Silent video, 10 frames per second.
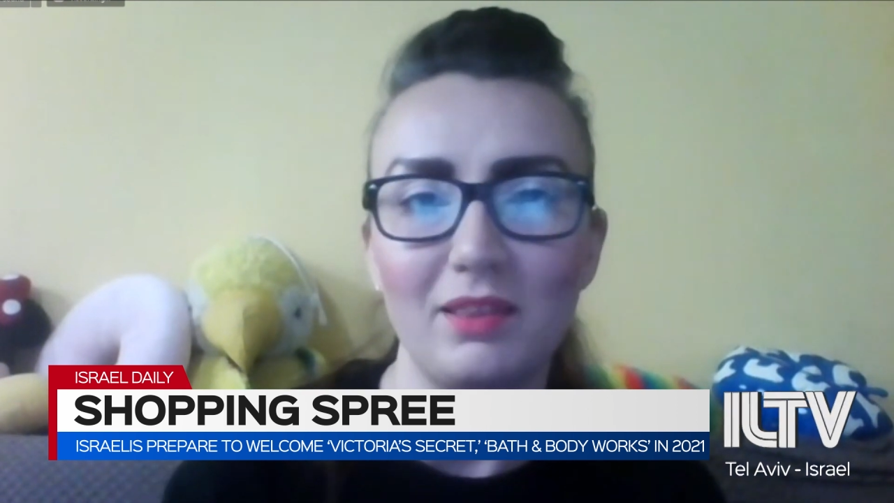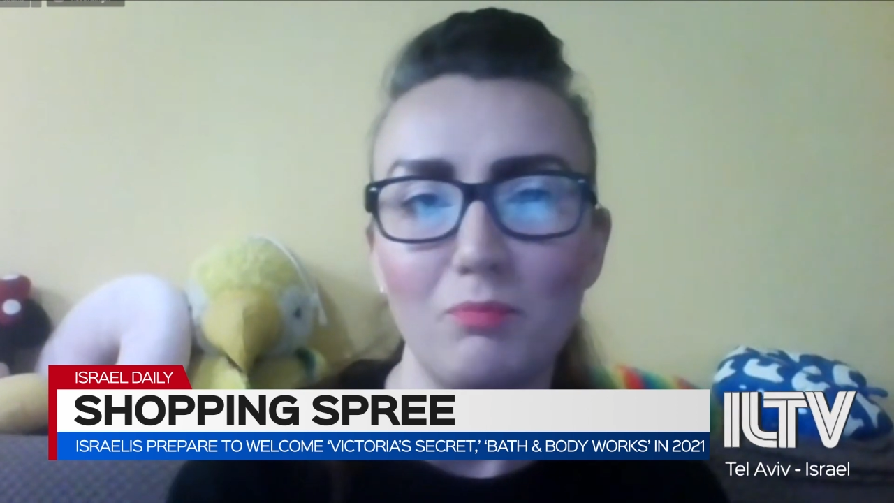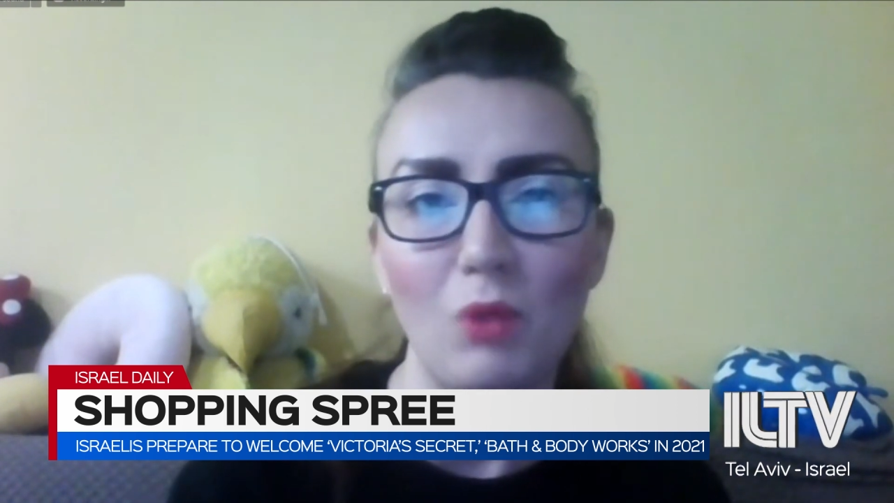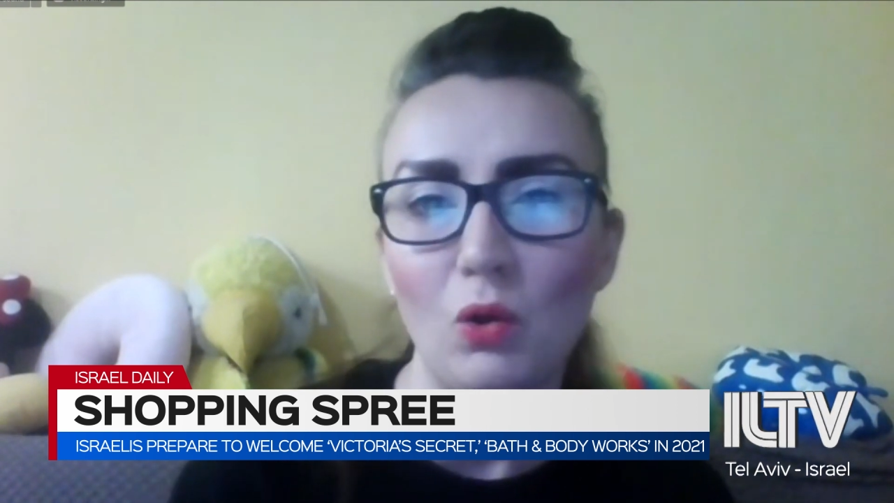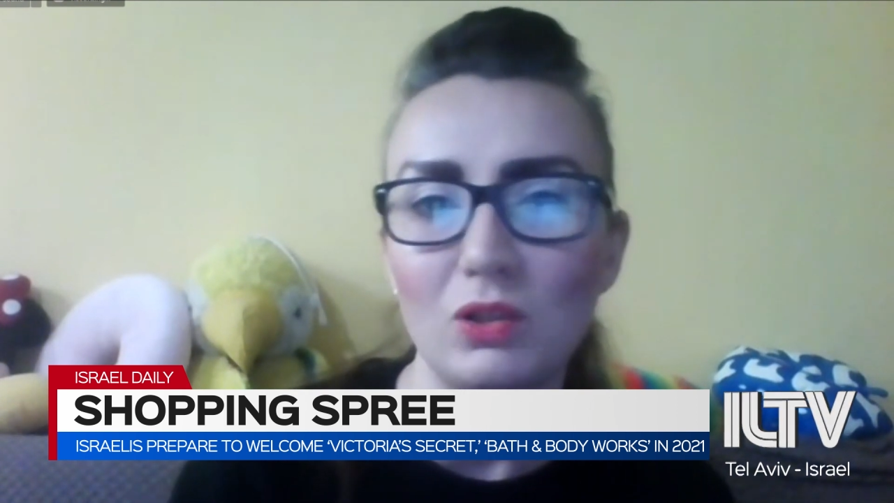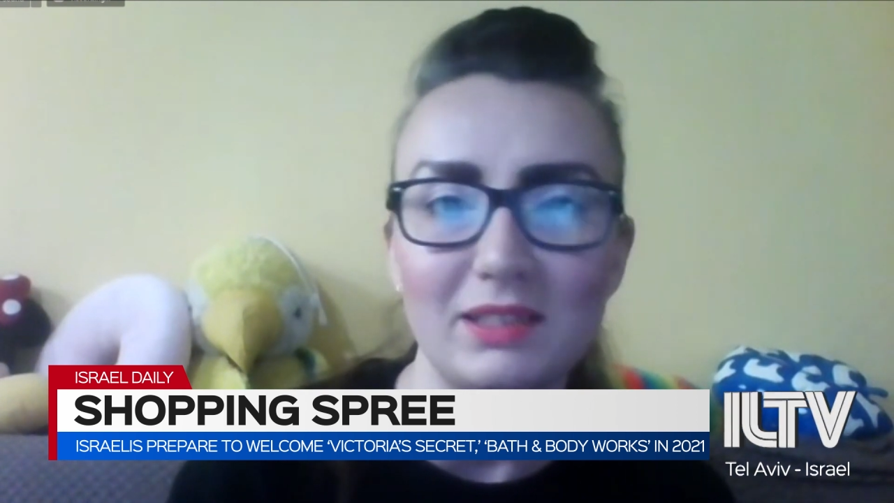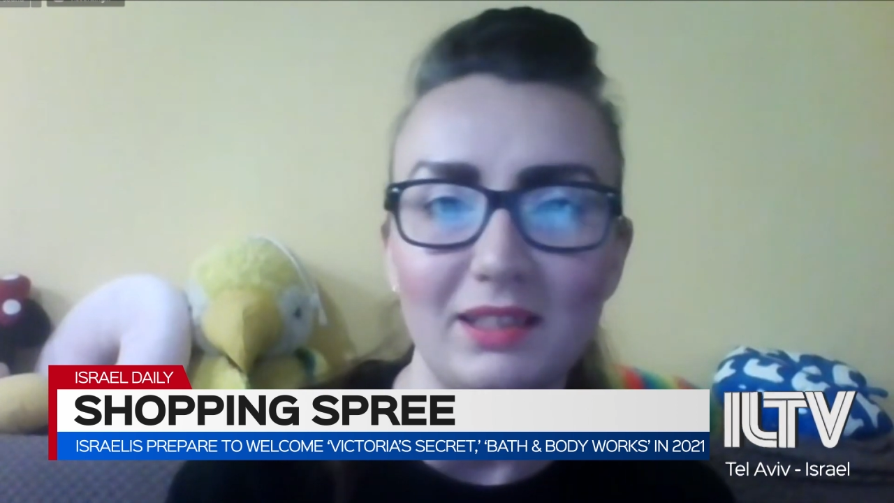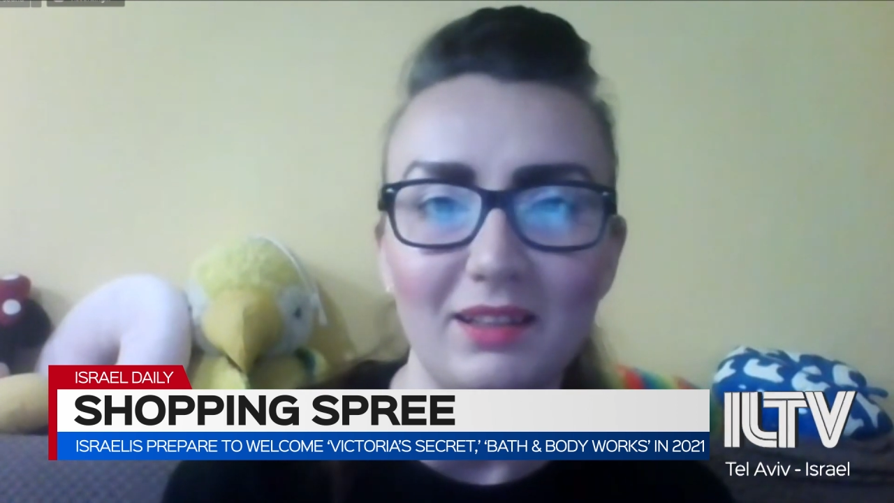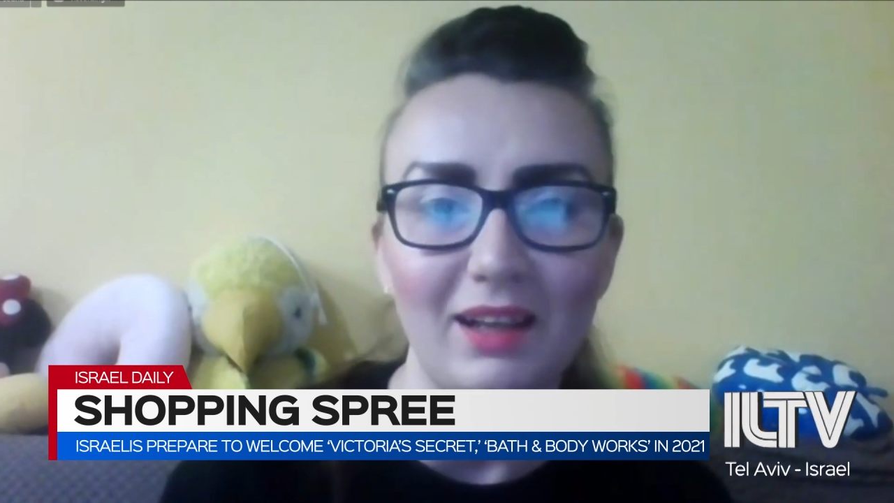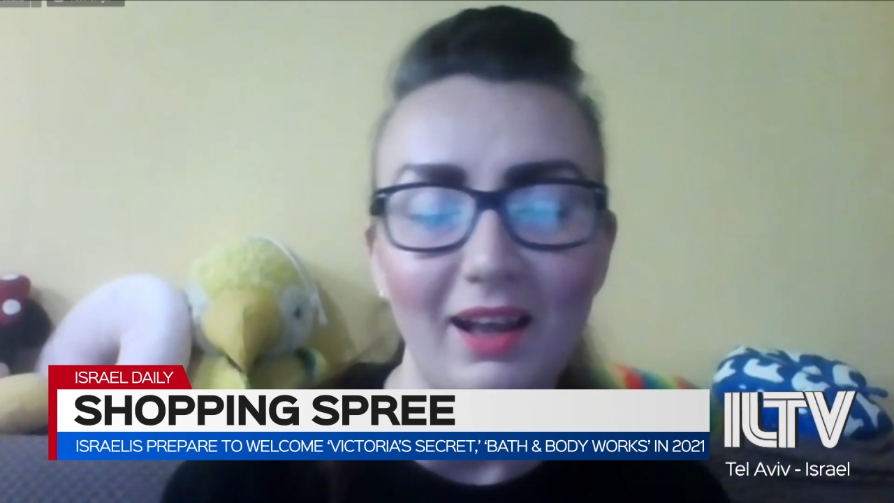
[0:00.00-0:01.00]
malls
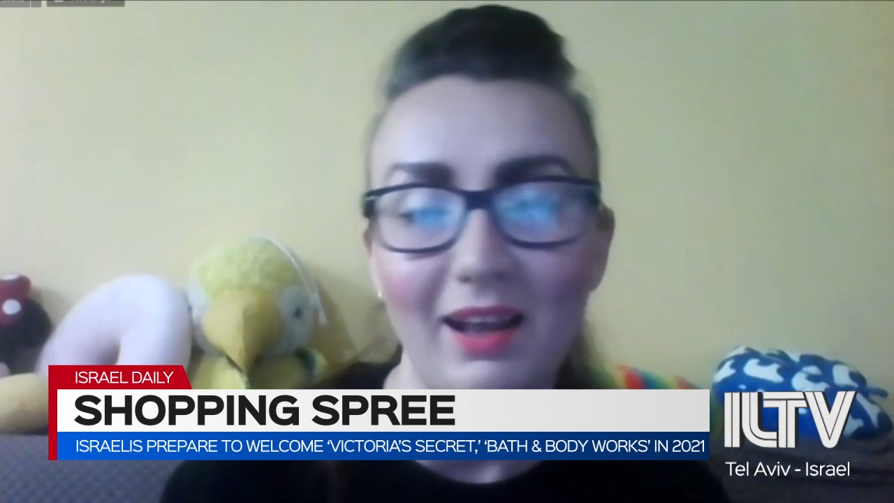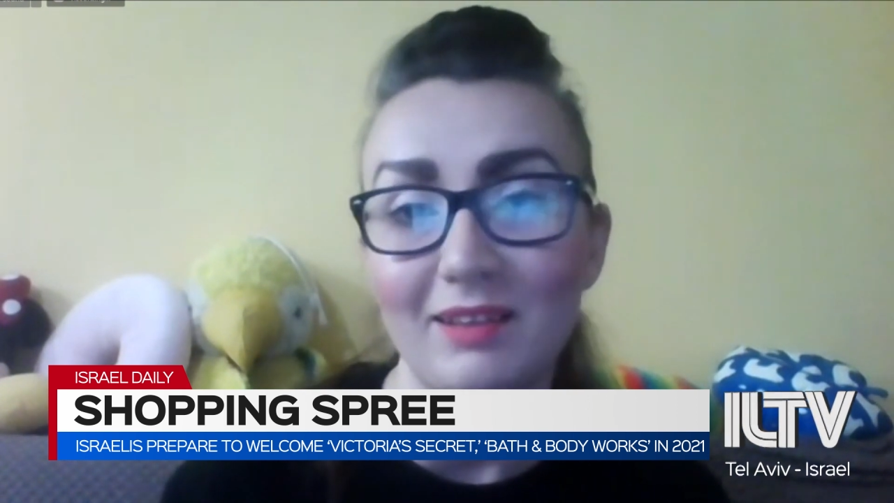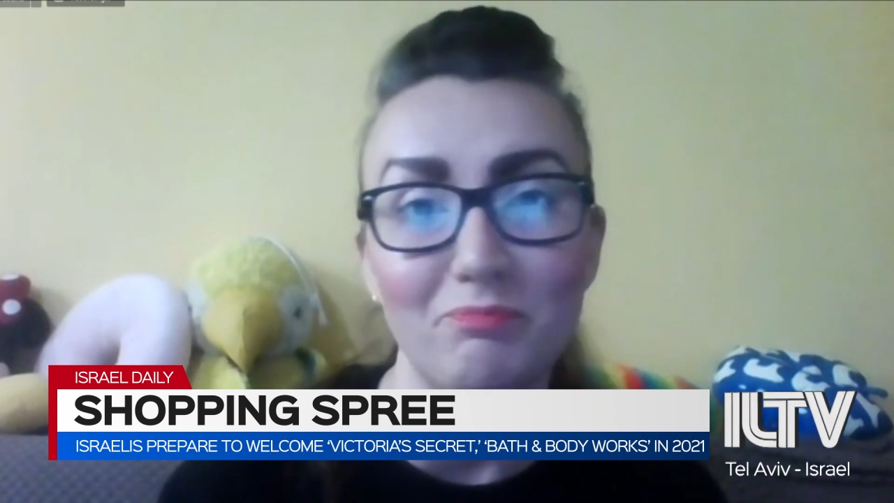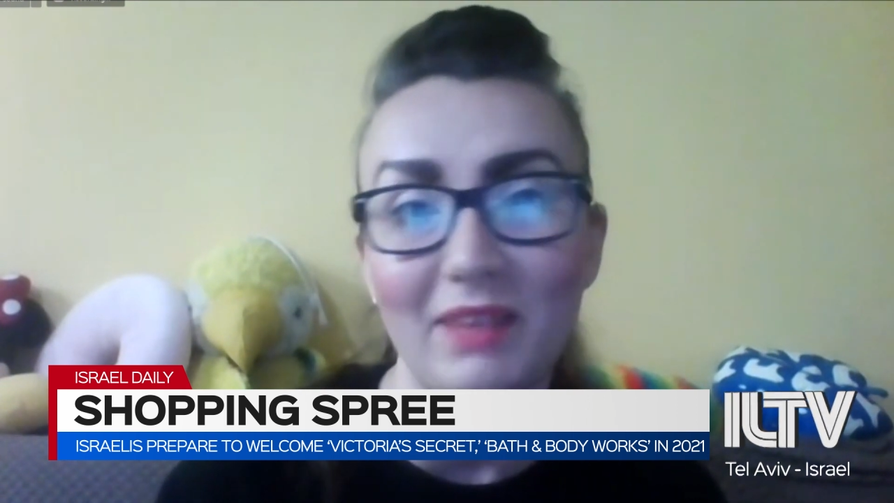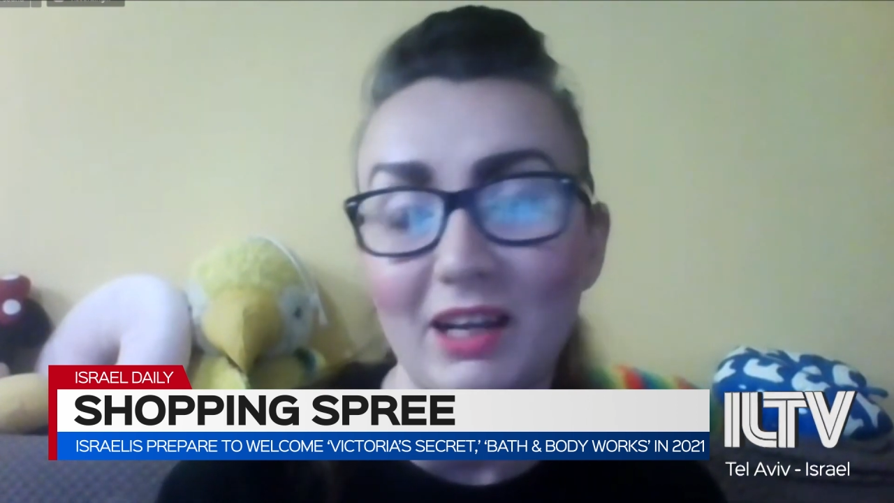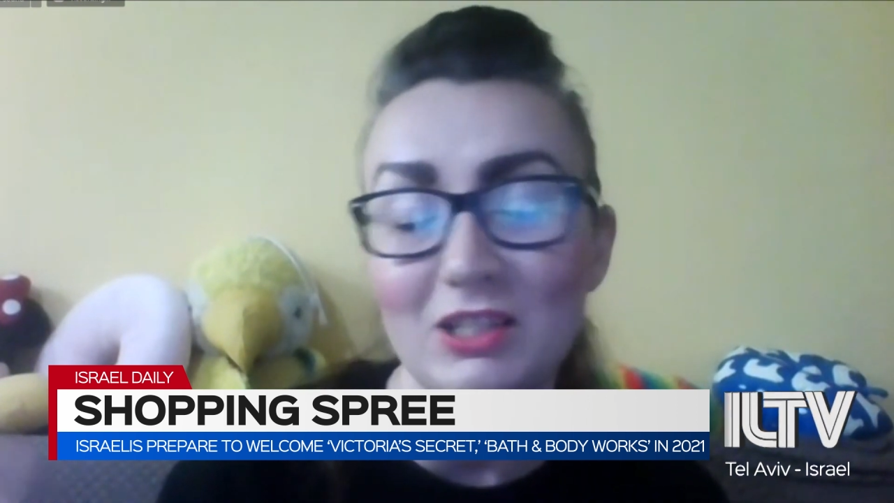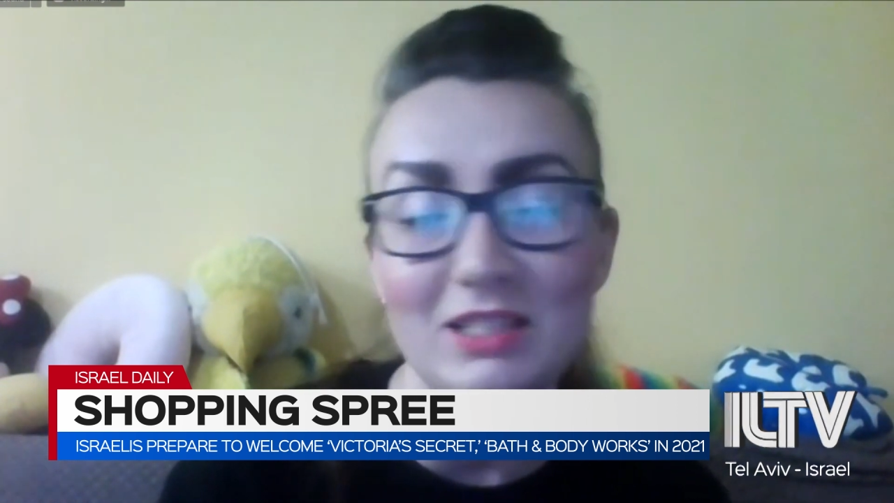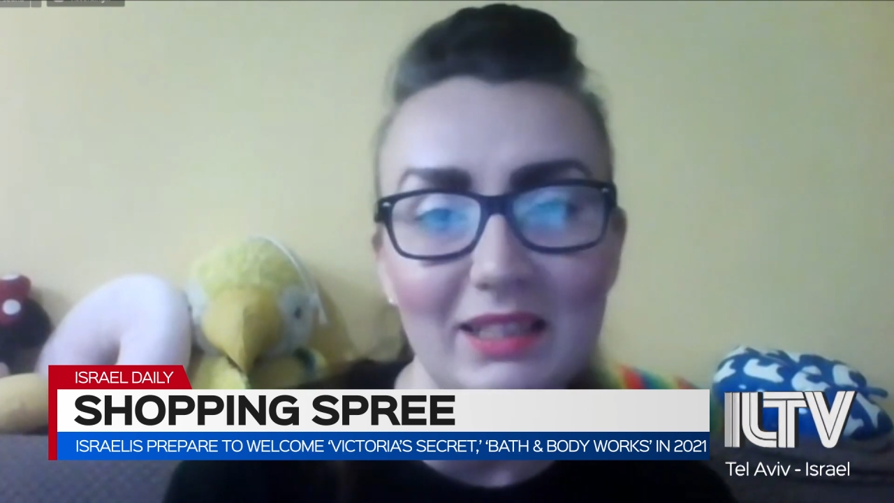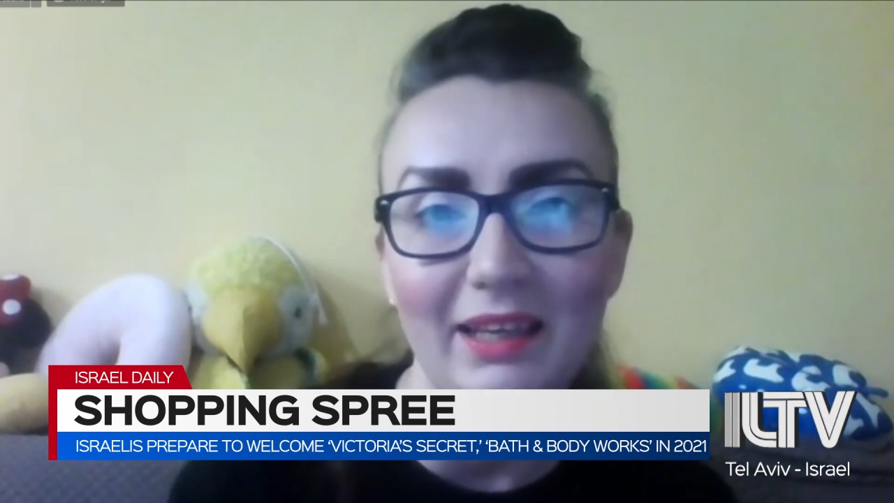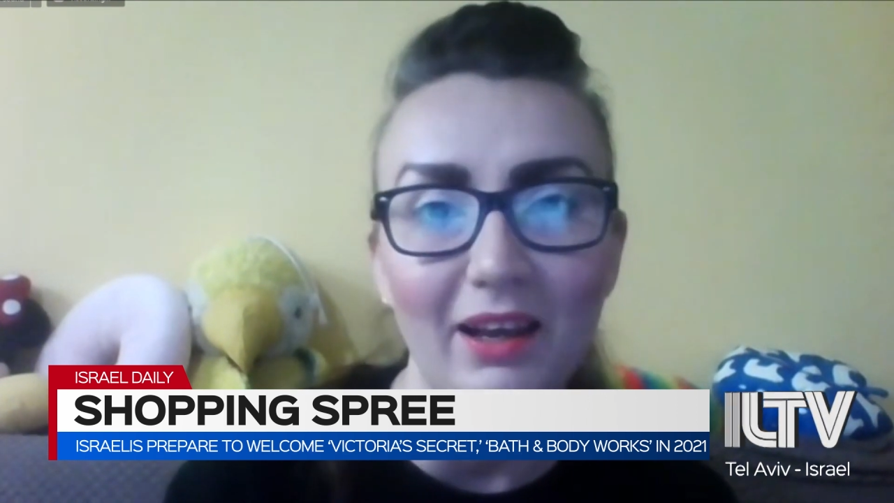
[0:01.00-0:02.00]
in
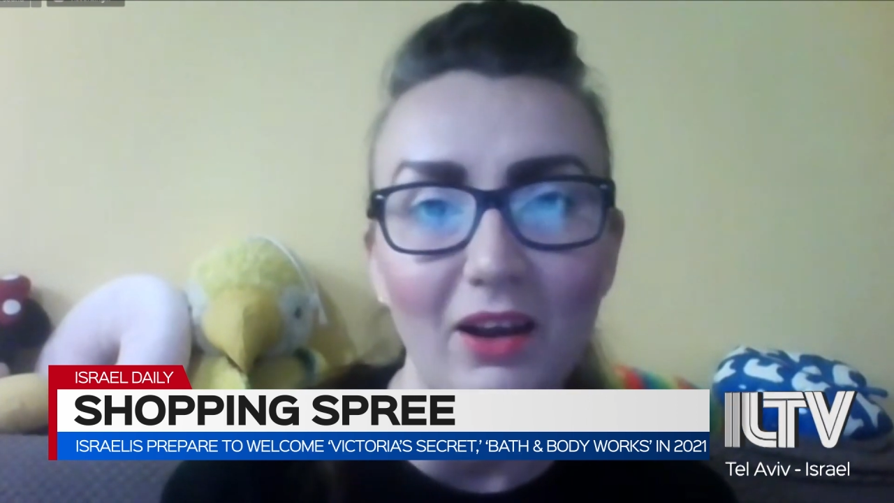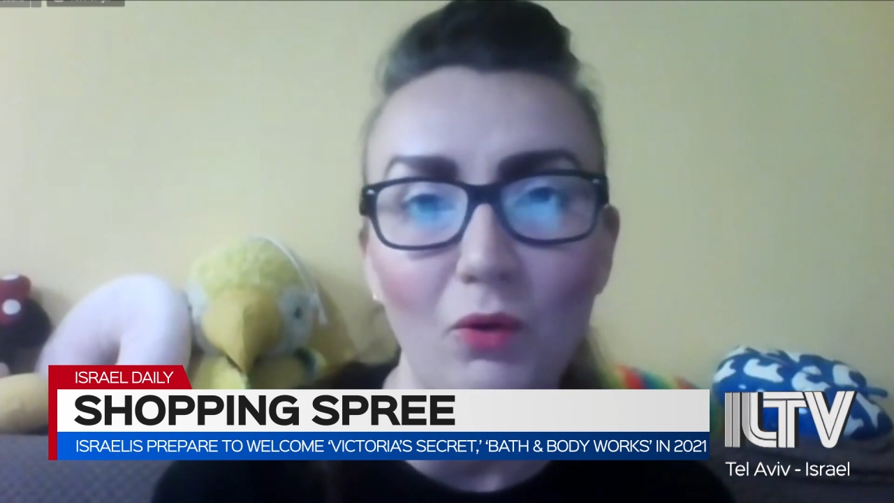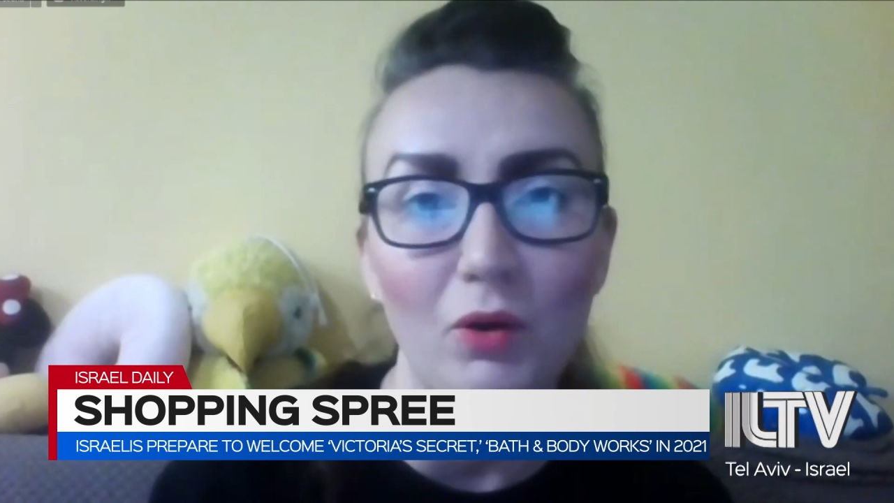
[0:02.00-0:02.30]
Herzliya